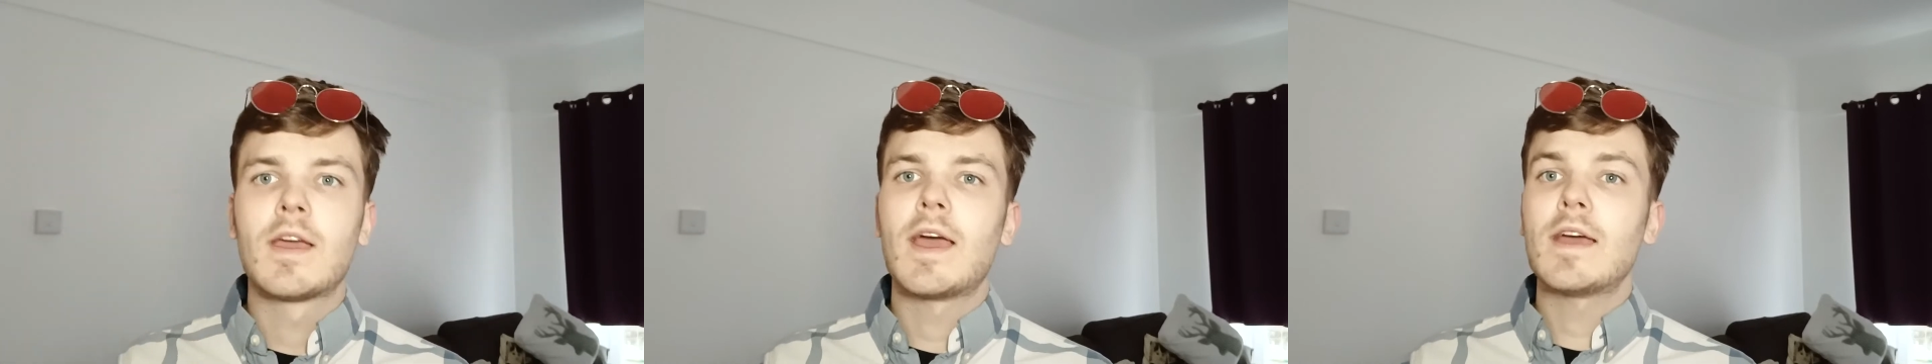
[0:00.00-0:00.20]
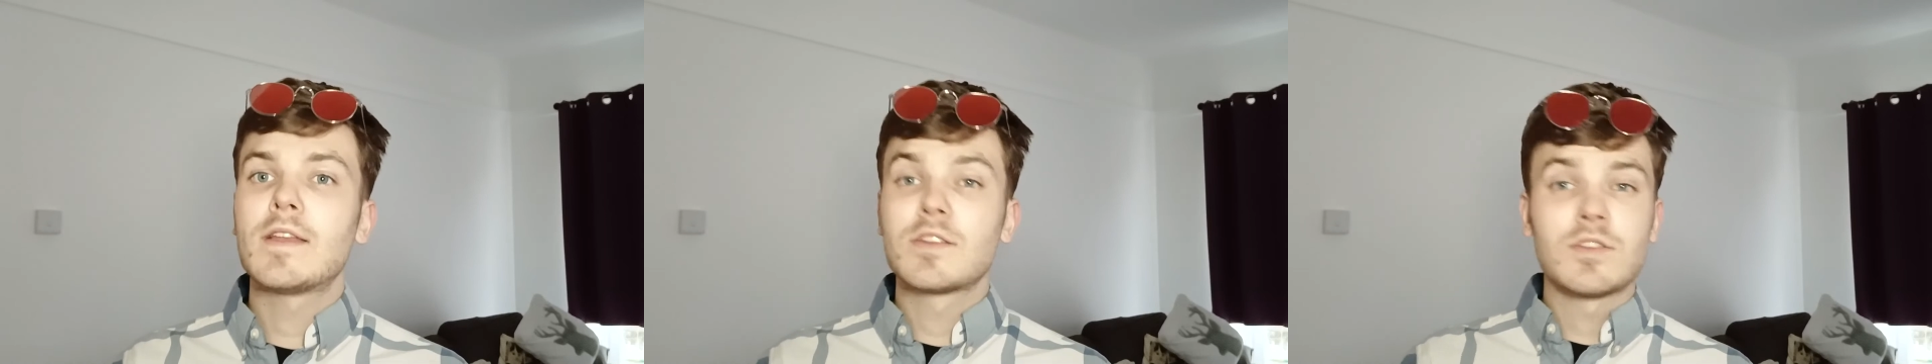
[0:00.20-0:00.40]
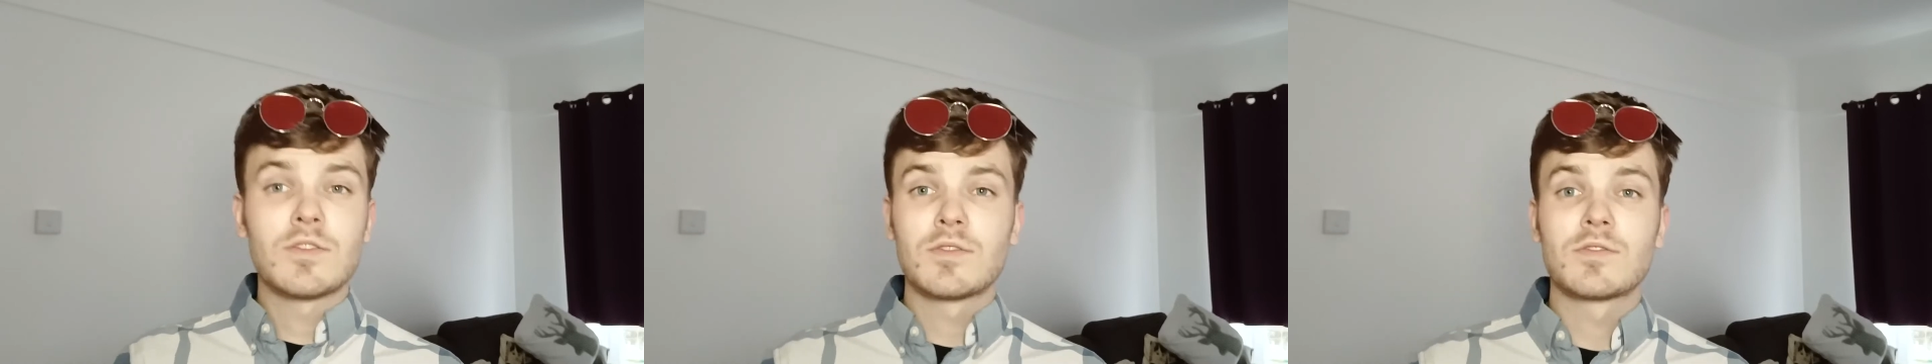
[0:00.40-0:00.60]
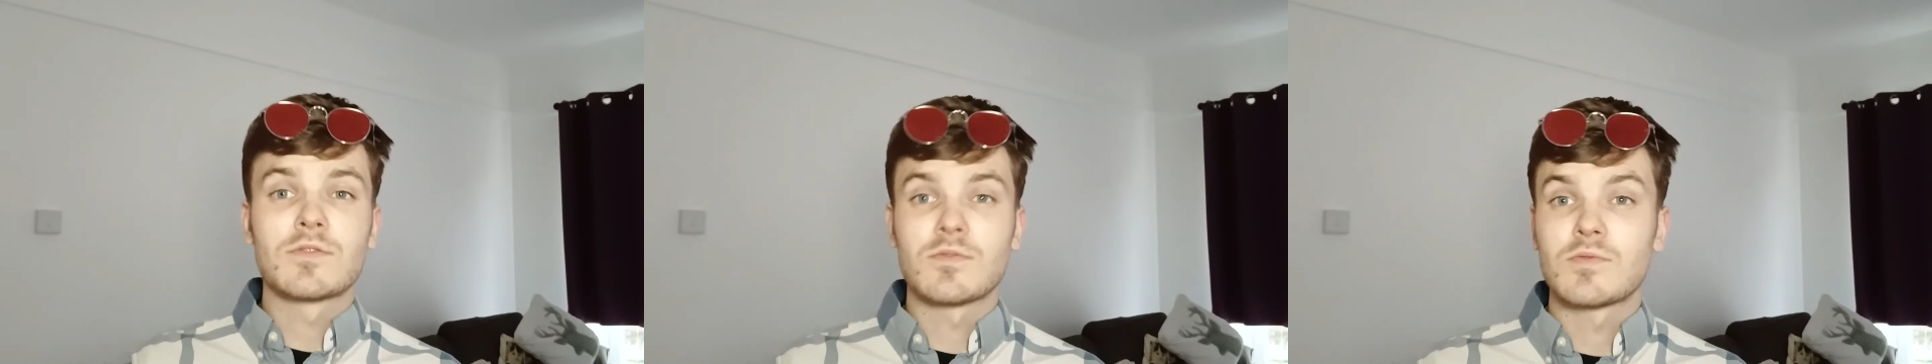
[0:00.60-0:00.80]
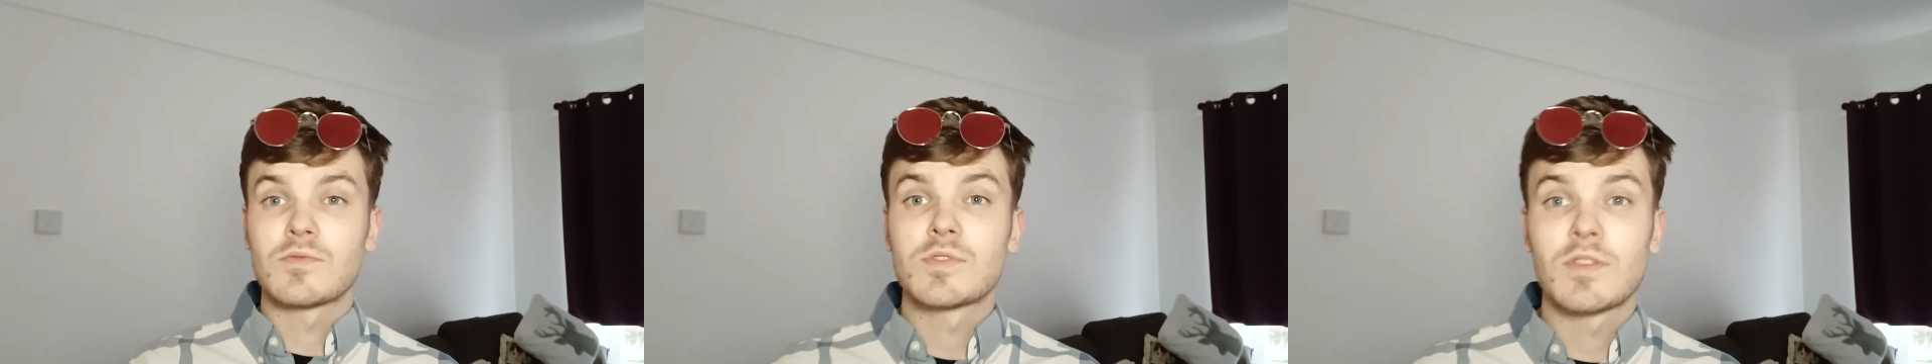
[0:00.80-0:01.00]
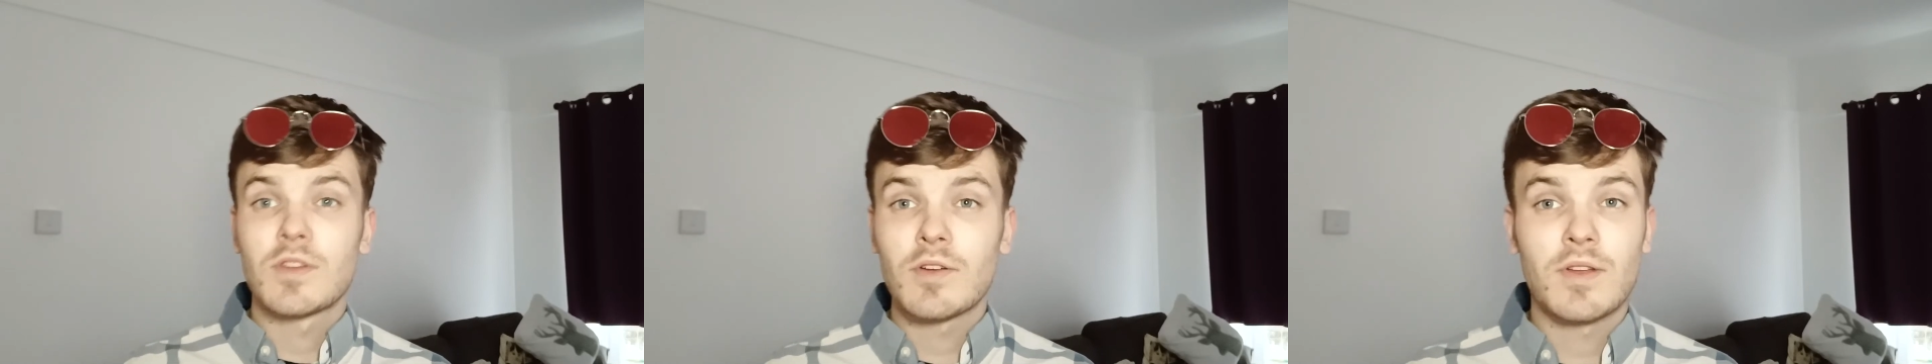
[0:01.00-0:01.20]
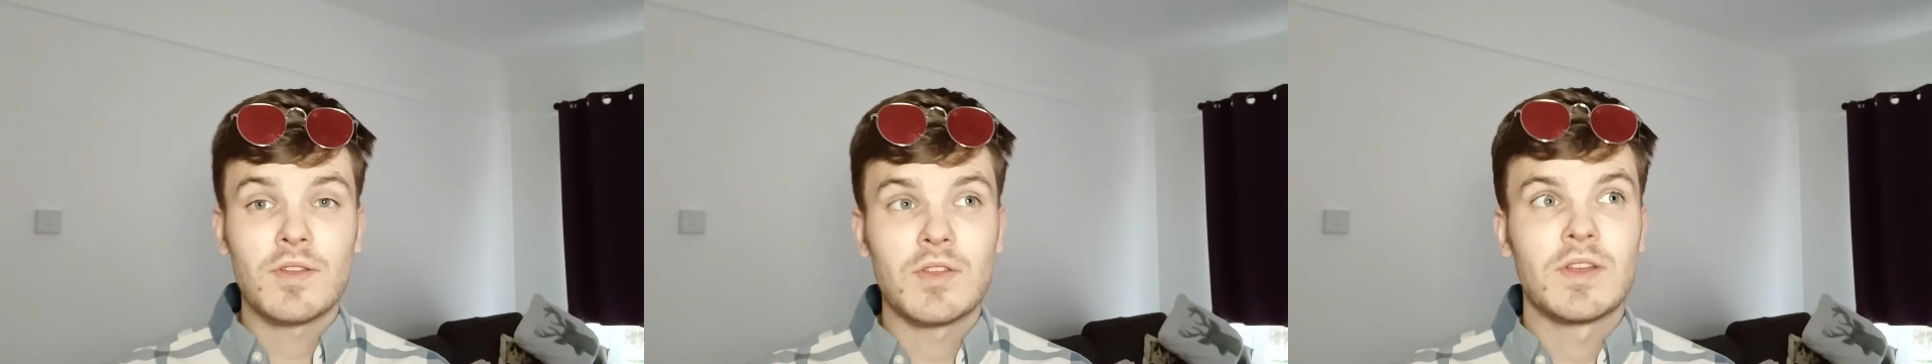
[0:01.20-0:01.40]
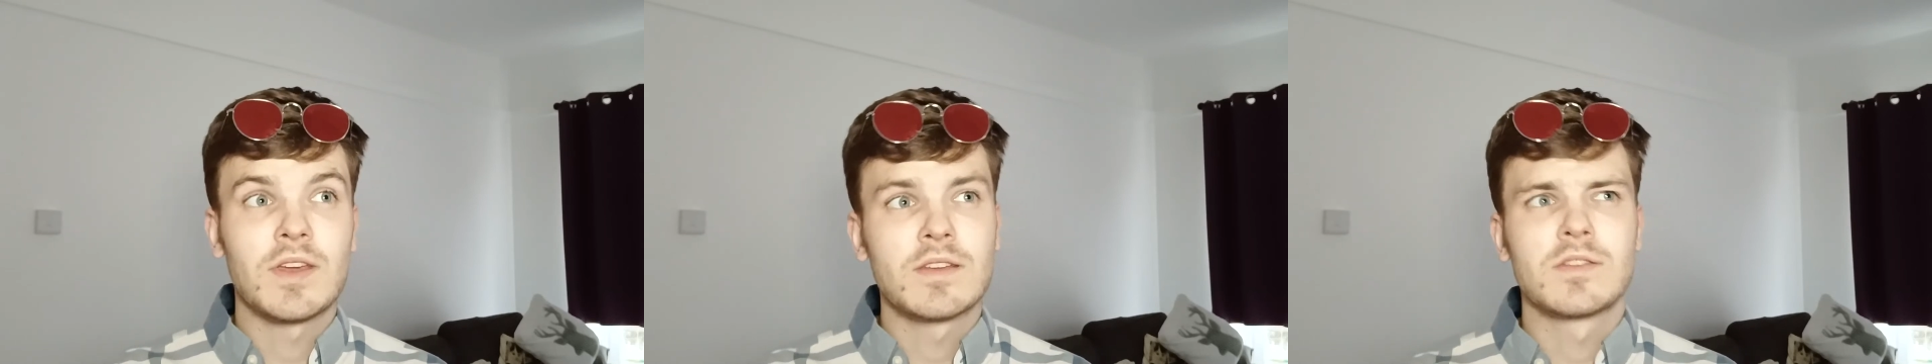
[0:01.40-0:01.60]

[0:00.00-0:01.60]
and a new nozzle. So the only thing that